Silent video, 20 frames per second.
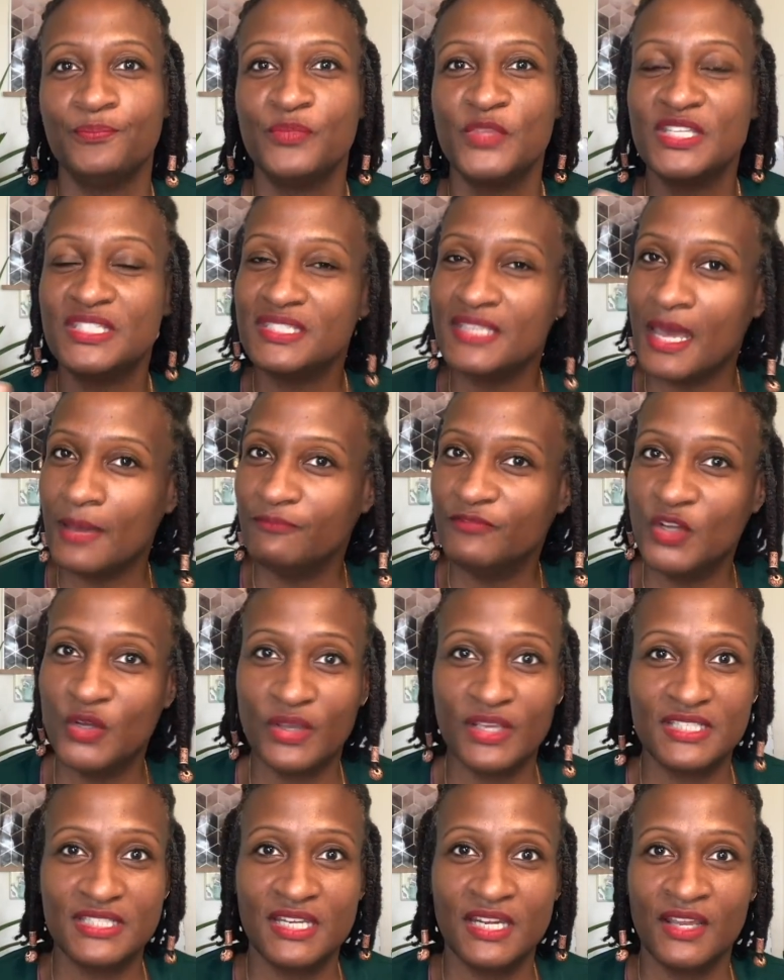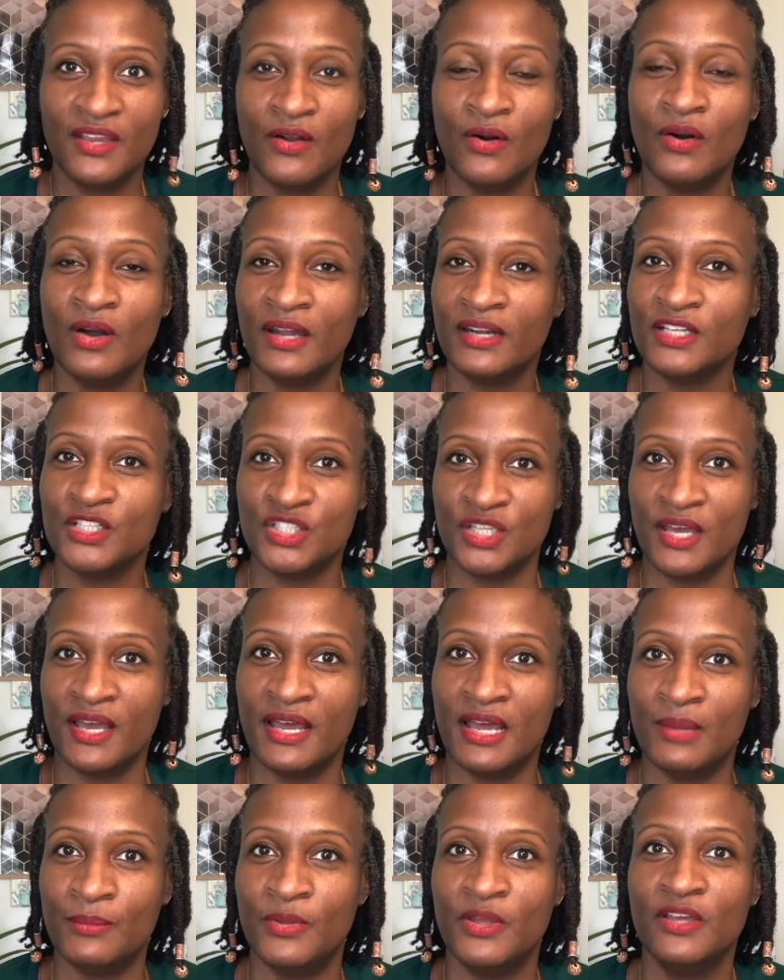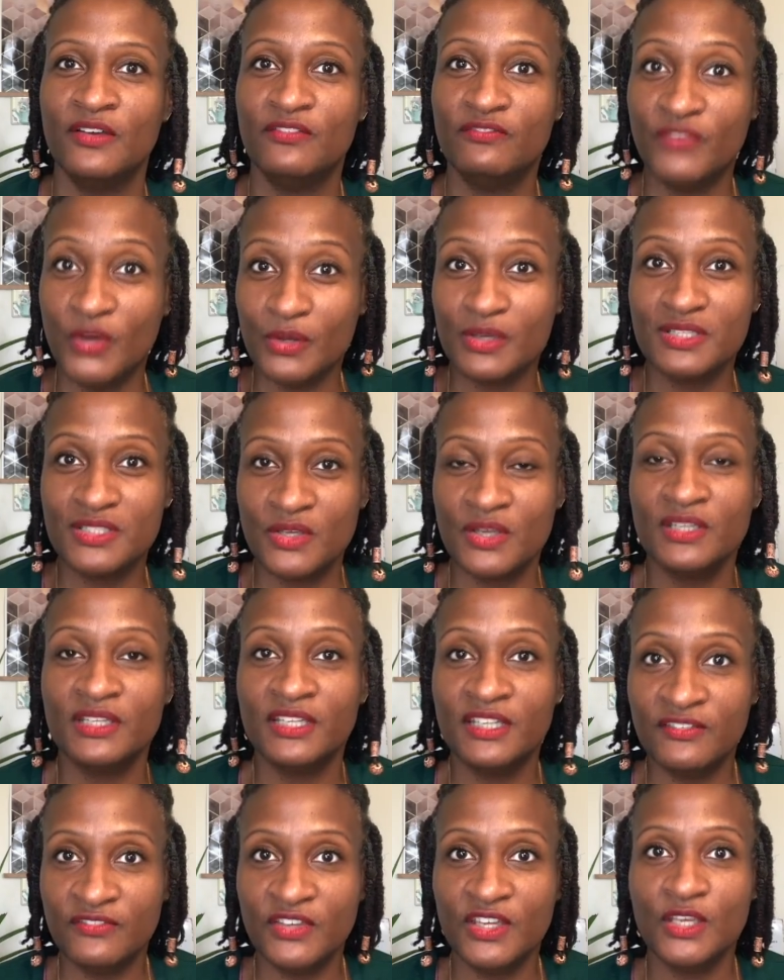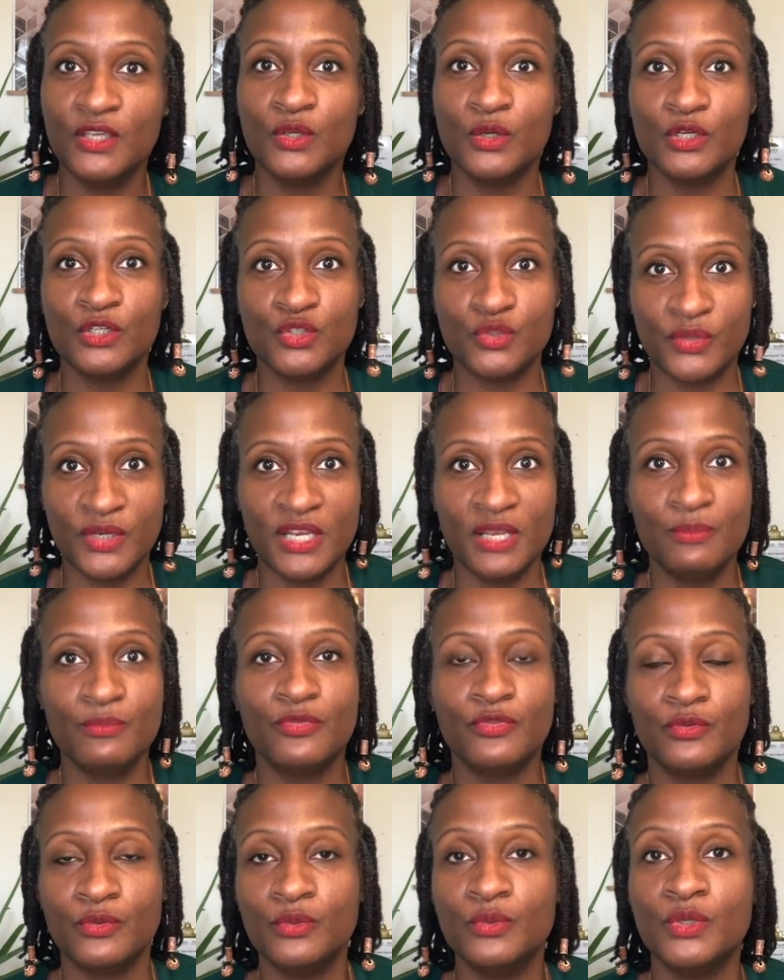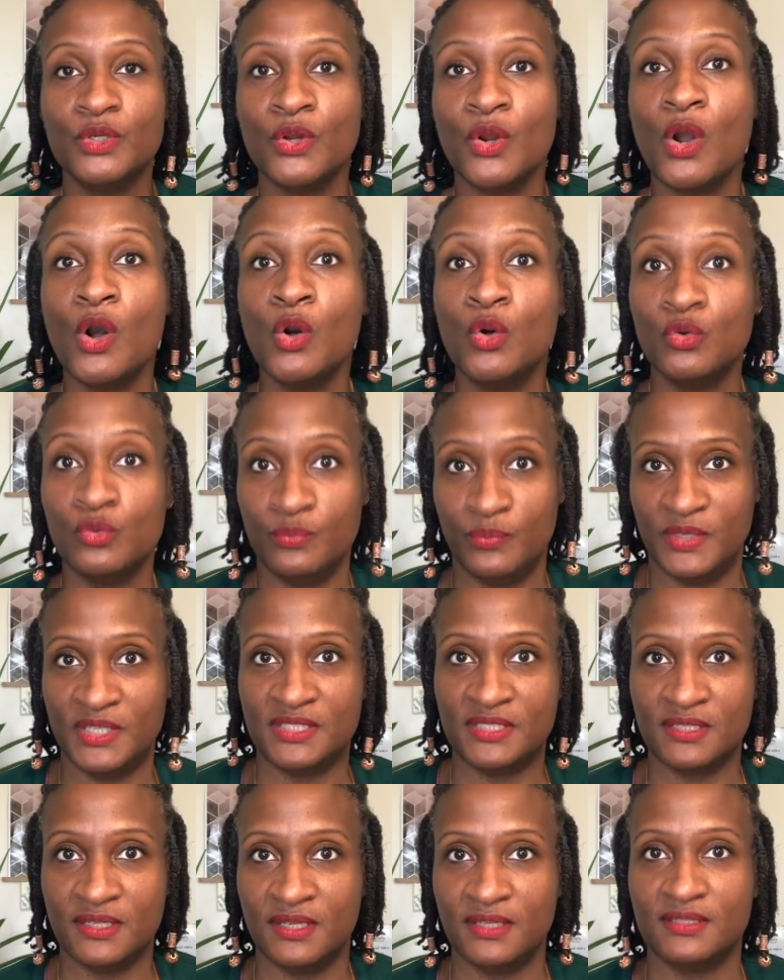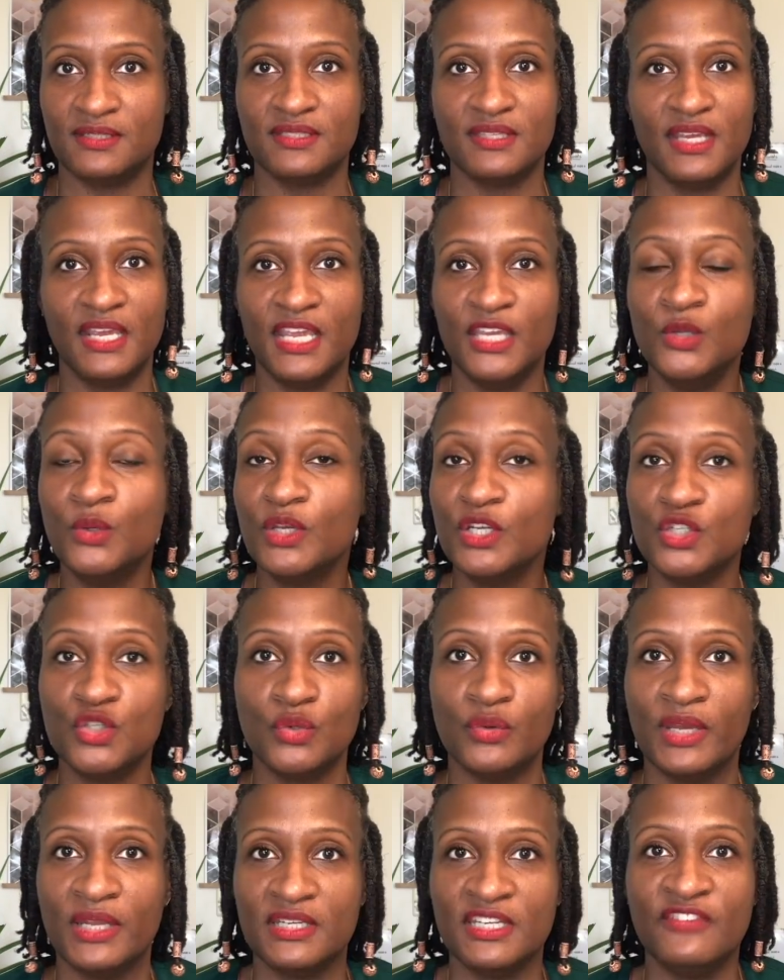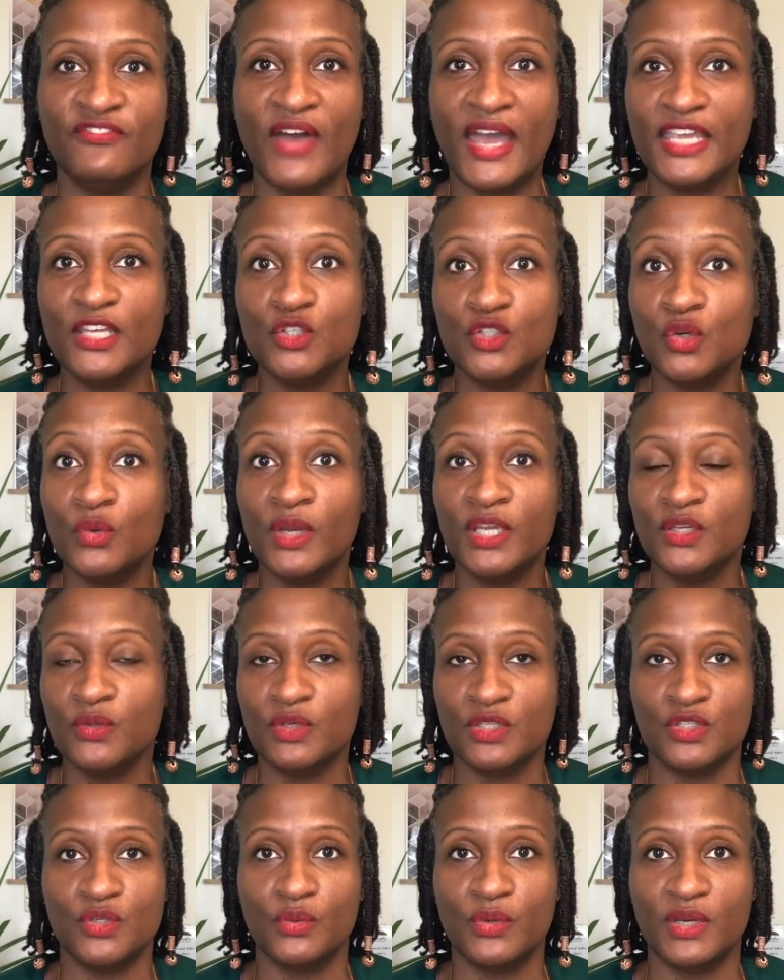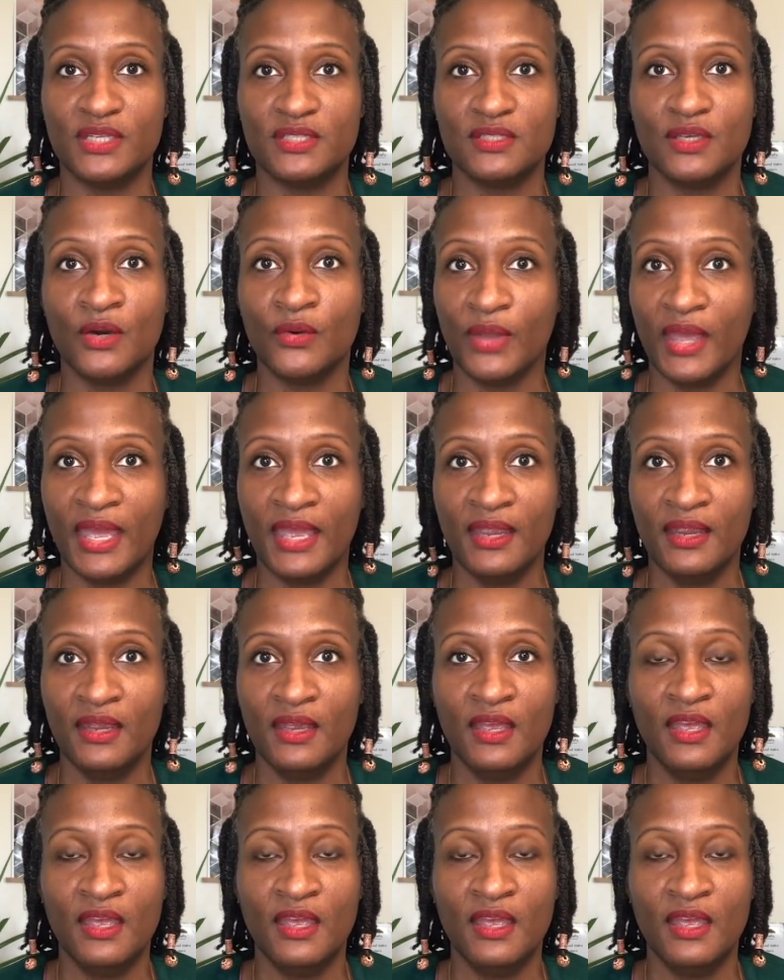Stop focusing on a job. Focus on living your dream through your own business. You can do it. If I can do it, you can do it, okay?